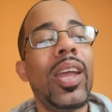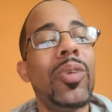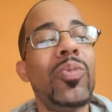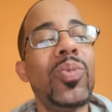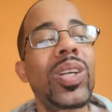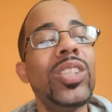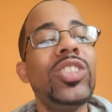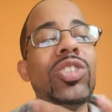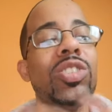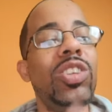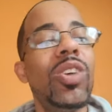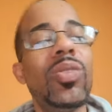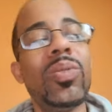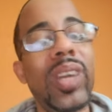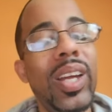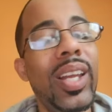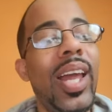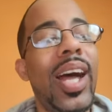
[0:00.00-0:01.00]
And what you
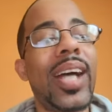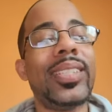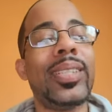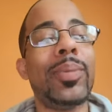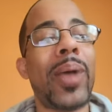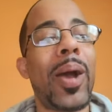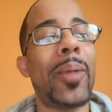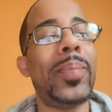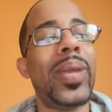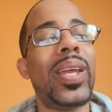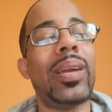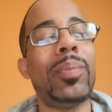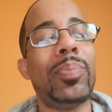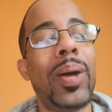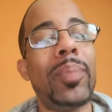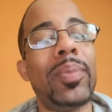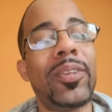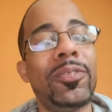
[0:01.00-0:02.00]
don't realize about being
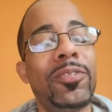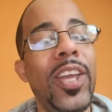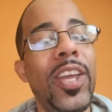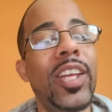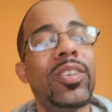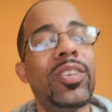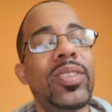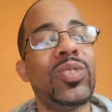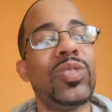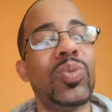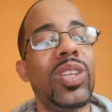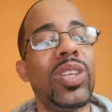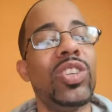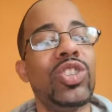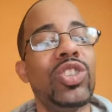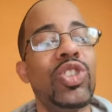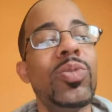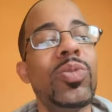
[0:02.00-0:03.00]
a public figure is
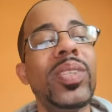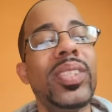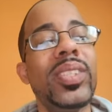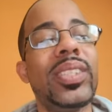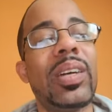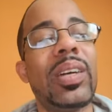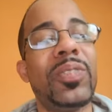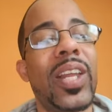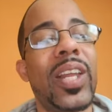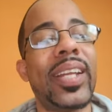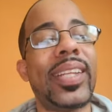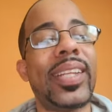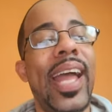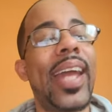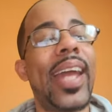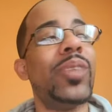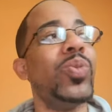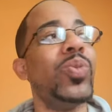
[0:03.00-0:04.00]
when you're doing stuff like
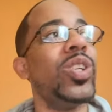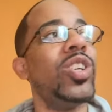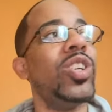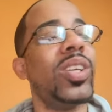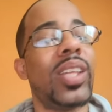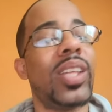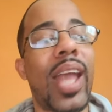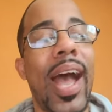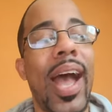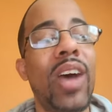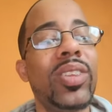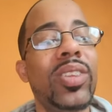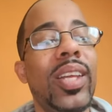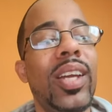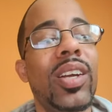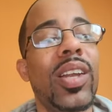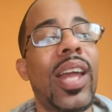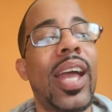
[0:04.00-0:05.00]
that and when you're
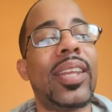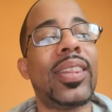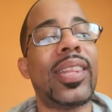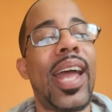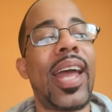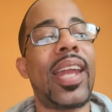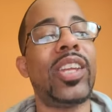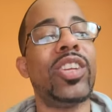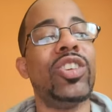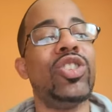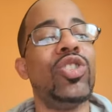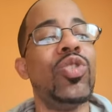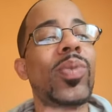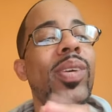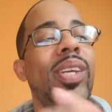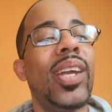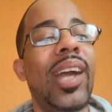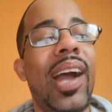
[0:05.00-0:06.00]
out there like that and you're
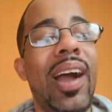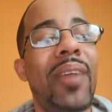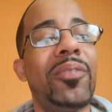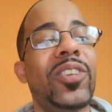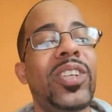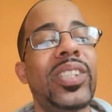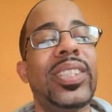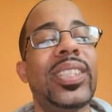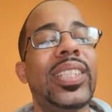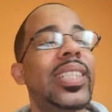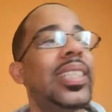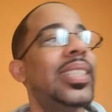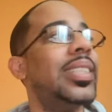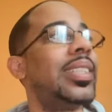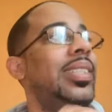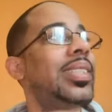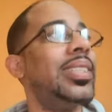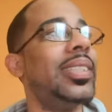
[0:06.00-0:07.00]
doing
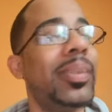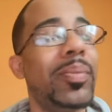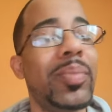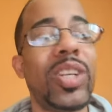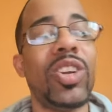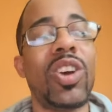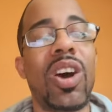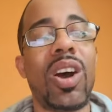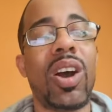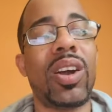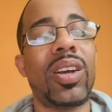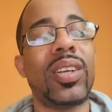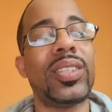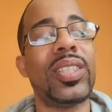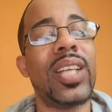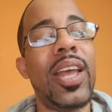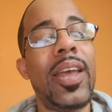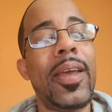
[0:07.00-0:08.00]
conferences and
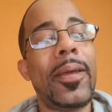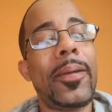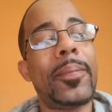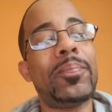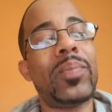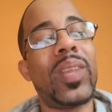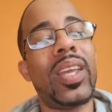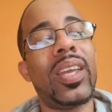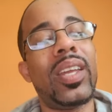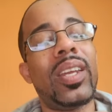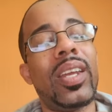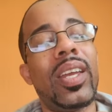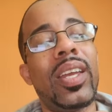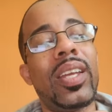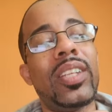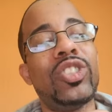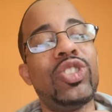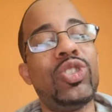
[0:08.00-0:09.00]
seminars and,
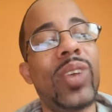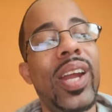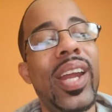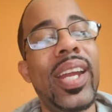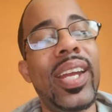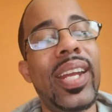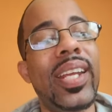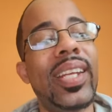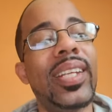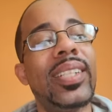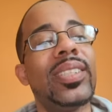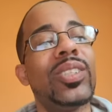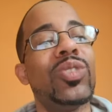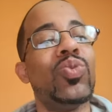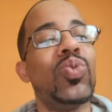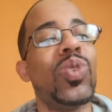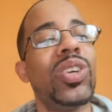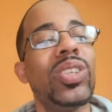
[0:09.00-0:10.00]
and trainings
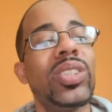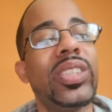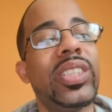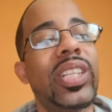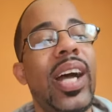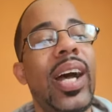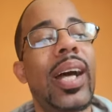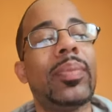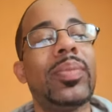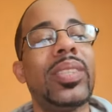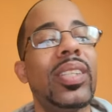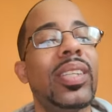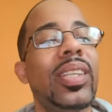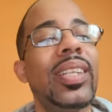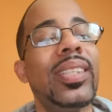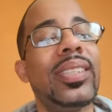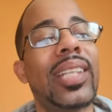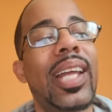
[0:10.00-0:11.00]
and workshops
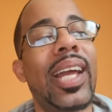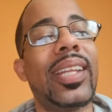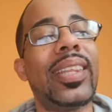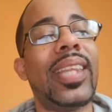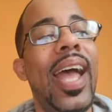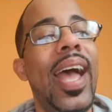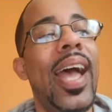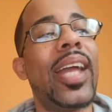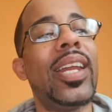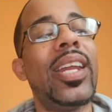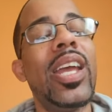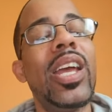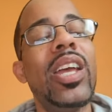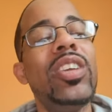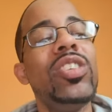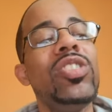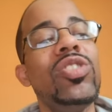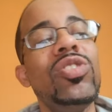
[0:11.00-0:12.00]
and things like that
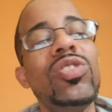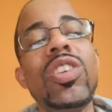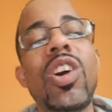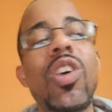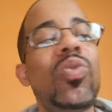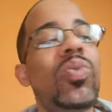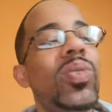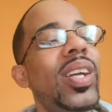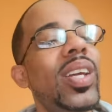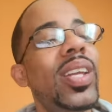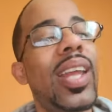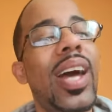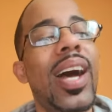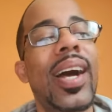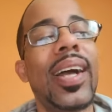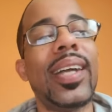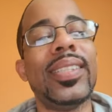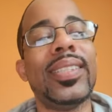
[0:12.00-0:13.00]
you don't
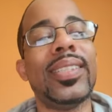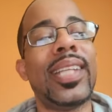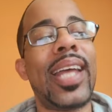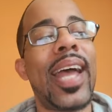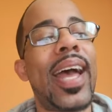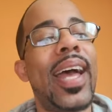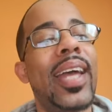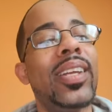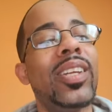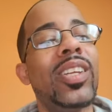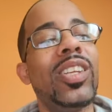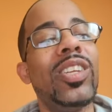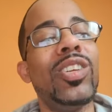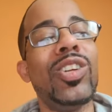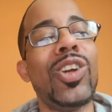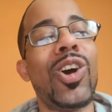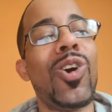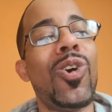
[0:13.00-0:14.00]
realize that
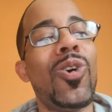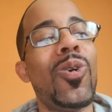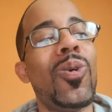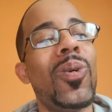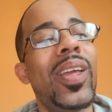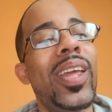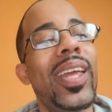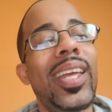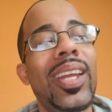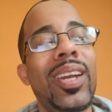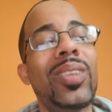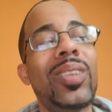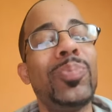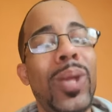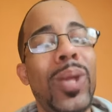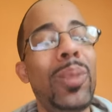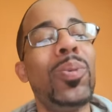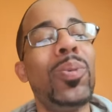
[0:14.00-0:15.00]
you know it
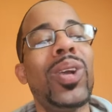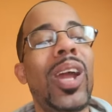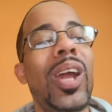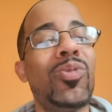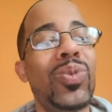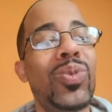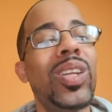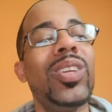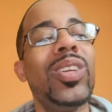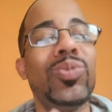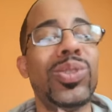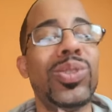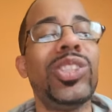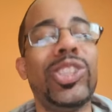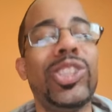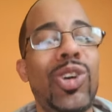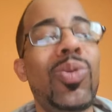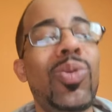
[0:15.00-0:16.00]
are people that really
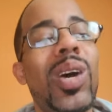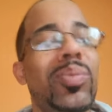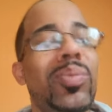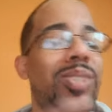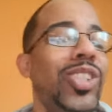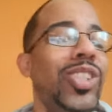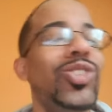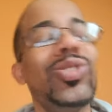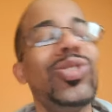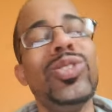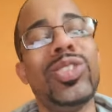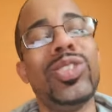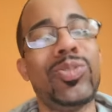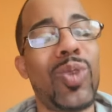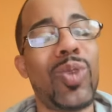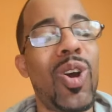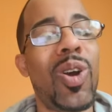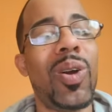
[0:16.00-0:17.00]
will show up to do you
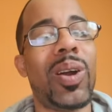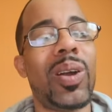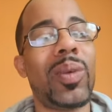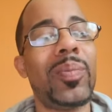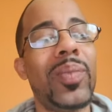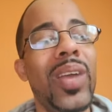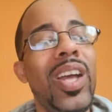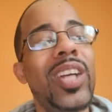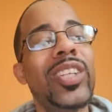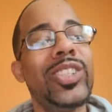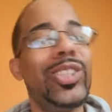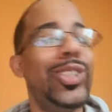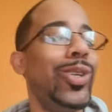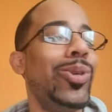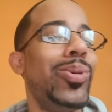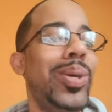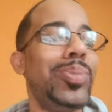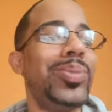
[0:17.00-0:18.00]
some harm
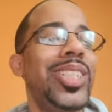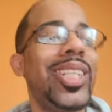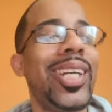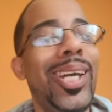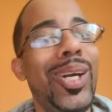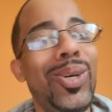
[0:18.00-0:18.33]
show up to